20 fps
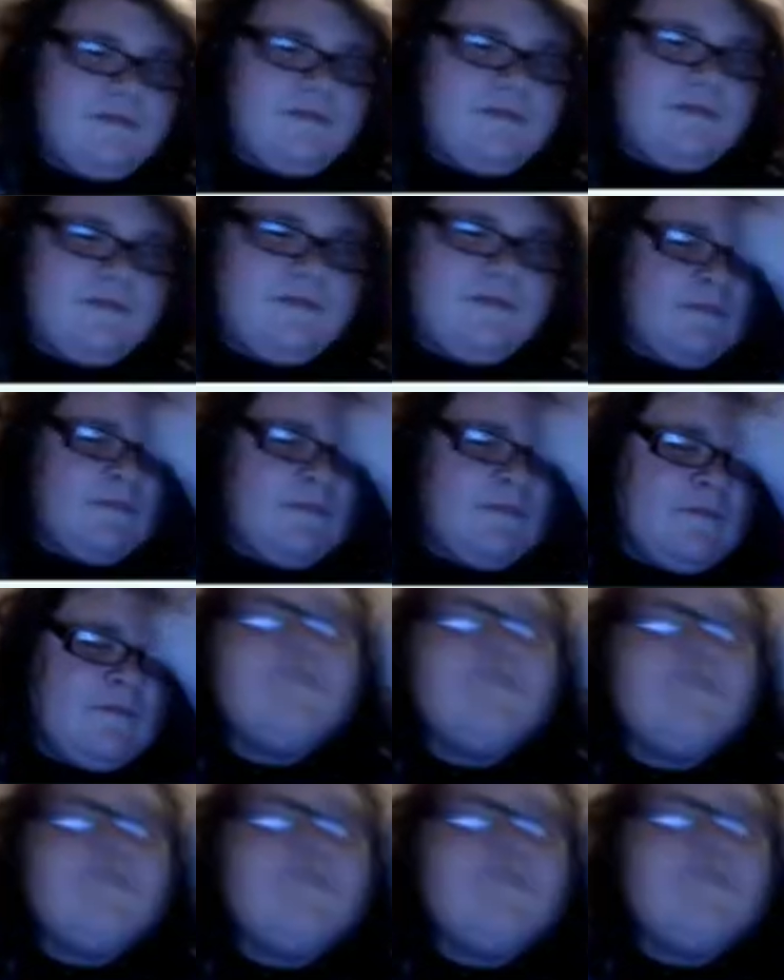
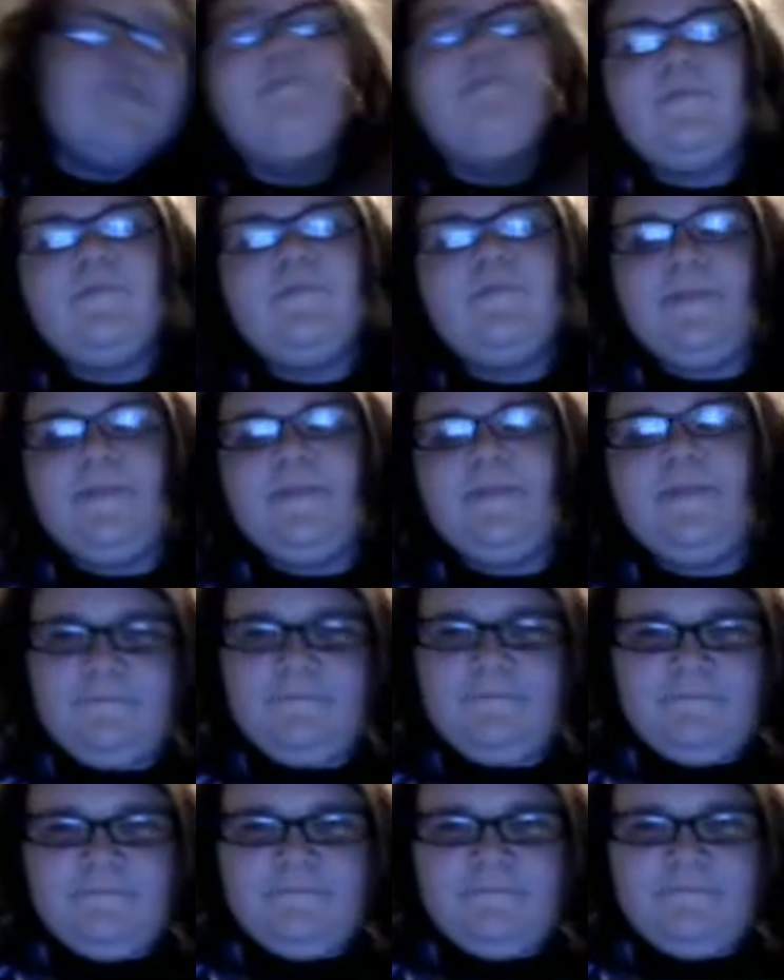
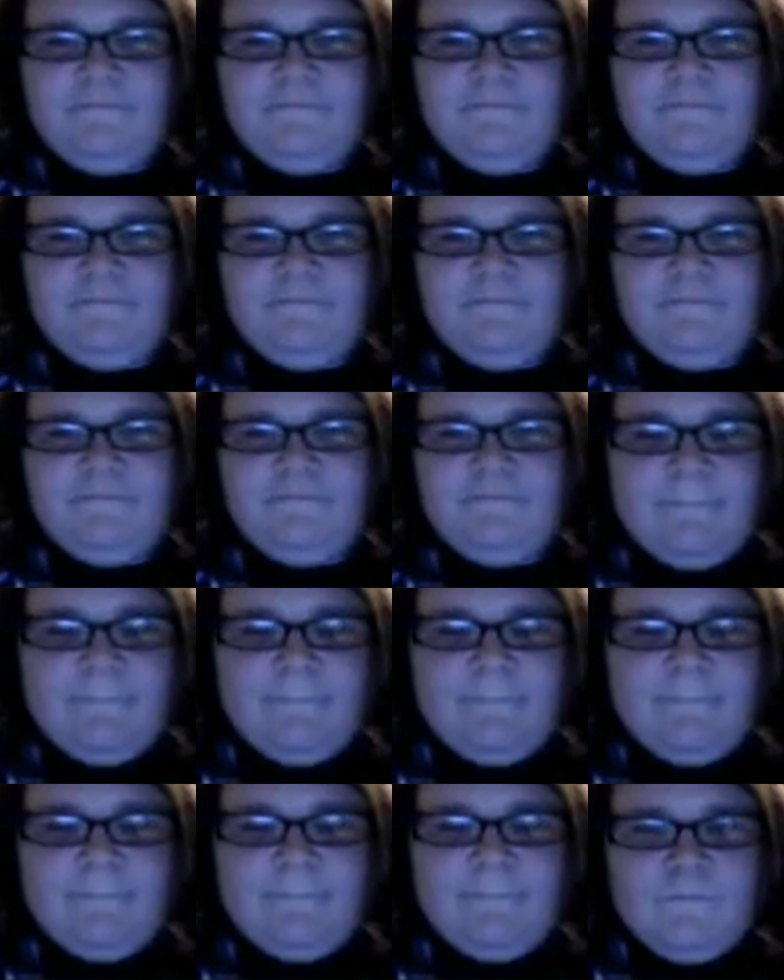
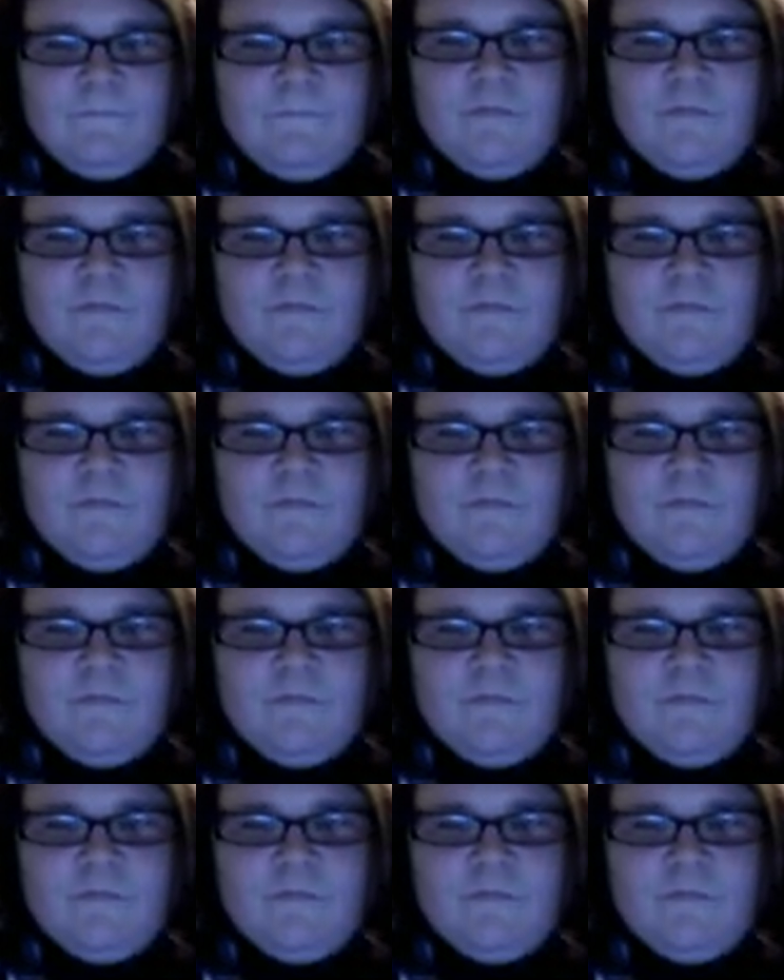No one is speaking in this clip.